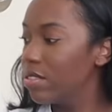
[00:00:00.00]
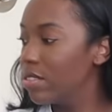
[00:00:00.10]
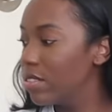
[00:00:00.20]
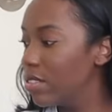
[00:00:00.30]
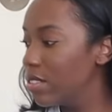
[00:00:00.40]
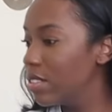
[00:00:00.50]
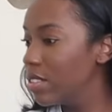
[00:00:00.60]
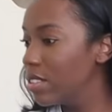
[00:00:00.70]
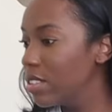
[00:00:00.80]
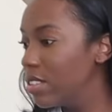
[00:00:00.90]

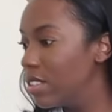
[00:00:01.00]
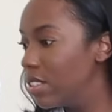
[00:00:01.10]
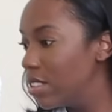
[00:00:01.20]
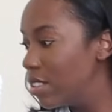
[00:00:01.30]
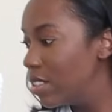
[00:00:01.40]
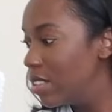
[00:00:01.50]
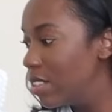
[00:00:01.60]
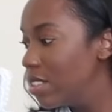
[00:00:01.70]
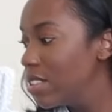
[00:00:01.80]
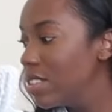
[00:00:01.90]

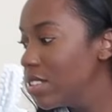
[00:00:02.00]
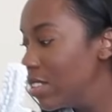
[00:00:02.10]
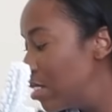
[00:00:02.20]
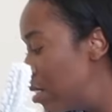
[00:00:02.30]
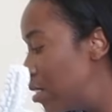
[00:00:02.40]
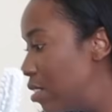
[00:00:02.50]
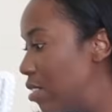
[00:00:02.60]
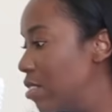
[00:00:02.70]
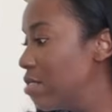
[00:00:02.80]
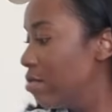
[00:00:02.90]

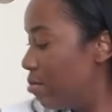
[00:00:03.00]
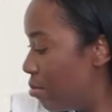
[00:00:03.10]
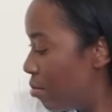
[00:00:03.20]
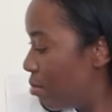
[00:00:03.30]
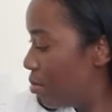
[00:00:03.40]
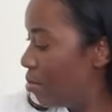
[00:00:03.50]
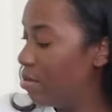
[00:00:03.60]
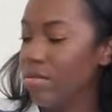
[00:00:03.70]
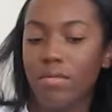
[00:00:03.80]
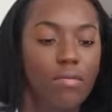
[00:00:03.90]

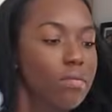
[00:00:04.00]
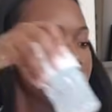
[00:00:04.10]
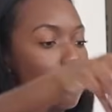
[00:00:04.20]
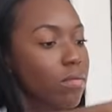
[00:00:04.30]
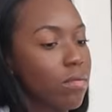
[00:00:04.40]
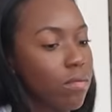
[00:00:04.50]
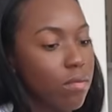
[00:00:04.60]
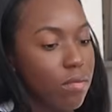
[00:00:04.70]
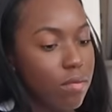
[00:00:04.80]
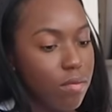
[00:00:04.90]

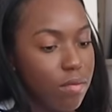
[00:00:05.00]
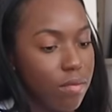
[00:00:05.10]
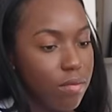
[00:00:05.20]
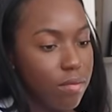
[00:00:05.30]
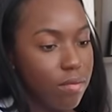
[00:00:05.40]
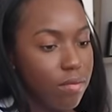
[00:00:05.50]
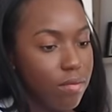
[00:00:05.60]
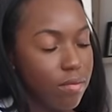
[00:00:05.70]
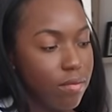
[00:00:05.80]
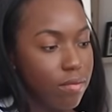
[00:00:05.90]

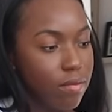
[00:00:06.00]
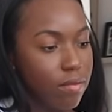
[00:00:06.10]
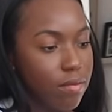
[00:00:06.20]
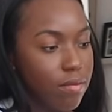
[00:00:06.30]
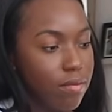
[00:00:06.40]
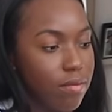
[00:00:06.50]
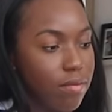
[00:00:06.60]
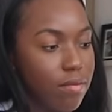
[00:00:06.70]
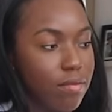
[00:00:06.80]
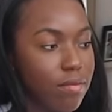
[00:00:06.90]

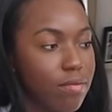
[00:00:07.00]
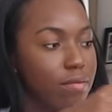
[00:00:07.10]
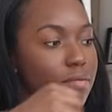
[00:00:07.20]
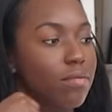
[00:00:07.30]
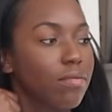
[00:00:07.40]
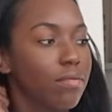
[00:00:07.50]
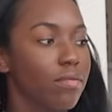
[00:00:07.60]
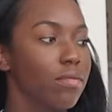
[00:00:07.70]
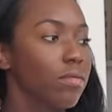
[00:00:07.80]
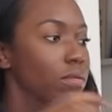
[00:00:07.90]
This person isn't speaking.